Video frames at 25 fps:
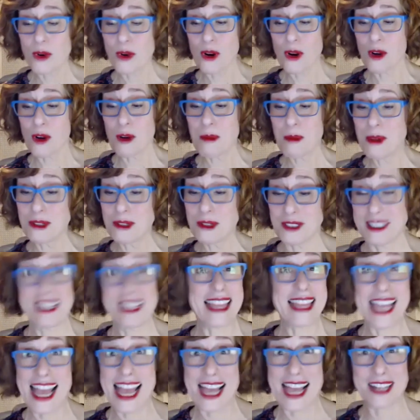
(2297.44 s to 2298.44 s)
almost at
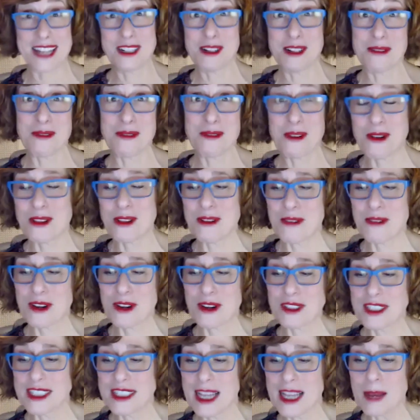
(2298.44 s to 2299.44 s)
the end of all of
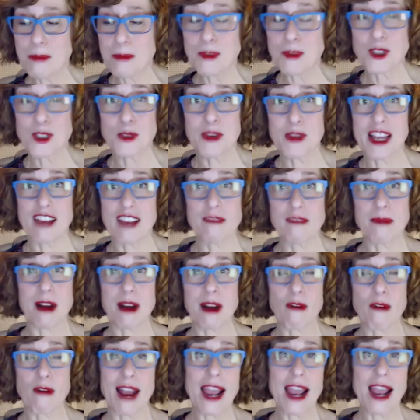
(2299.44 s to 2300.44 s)
our steps. We have
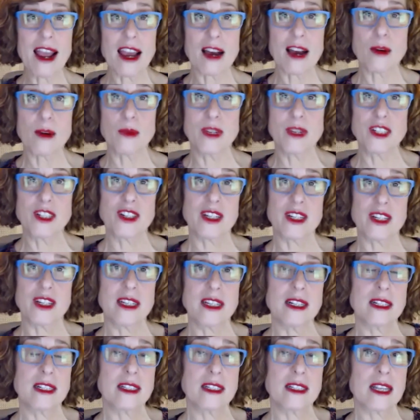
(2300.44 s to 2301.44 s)
Barech, which
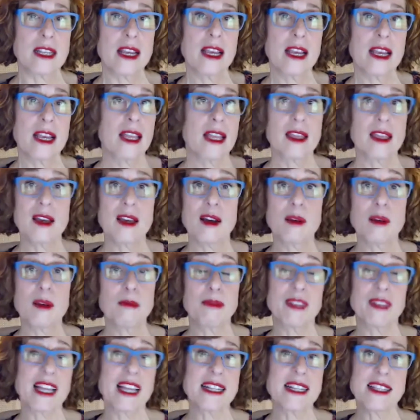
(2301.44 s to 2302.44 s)
is the
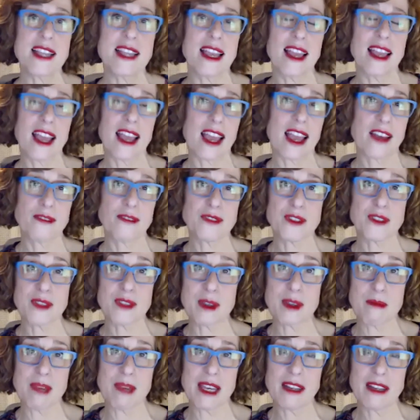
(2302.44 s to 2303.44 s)
blessing after
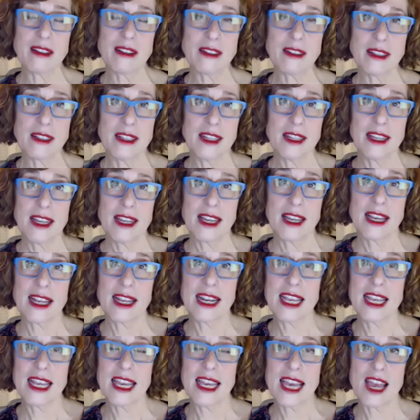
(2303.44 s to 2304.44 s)
the meal.
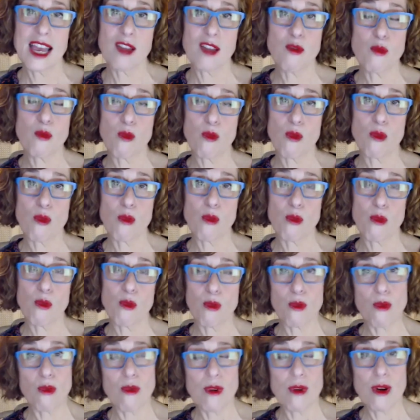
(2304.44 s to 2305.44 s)
And again,
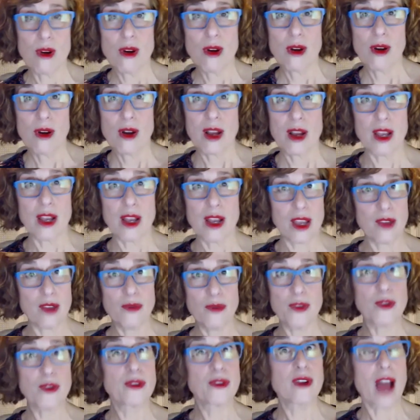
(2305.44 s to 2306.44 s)
if
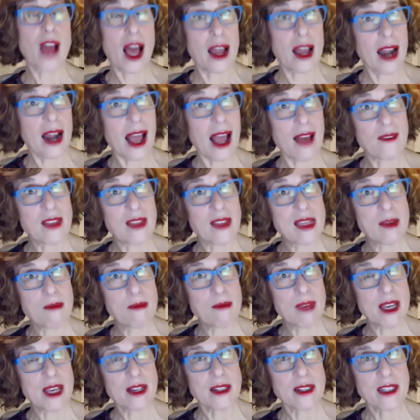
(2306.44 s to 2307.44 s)
you're not having the
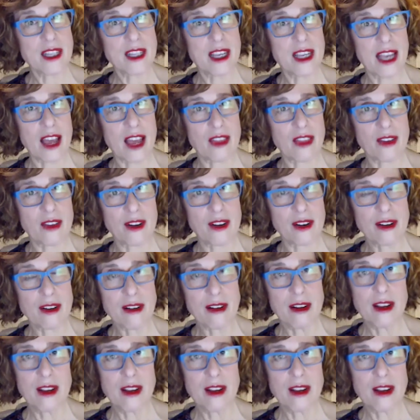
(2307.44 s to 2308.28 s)
meal together,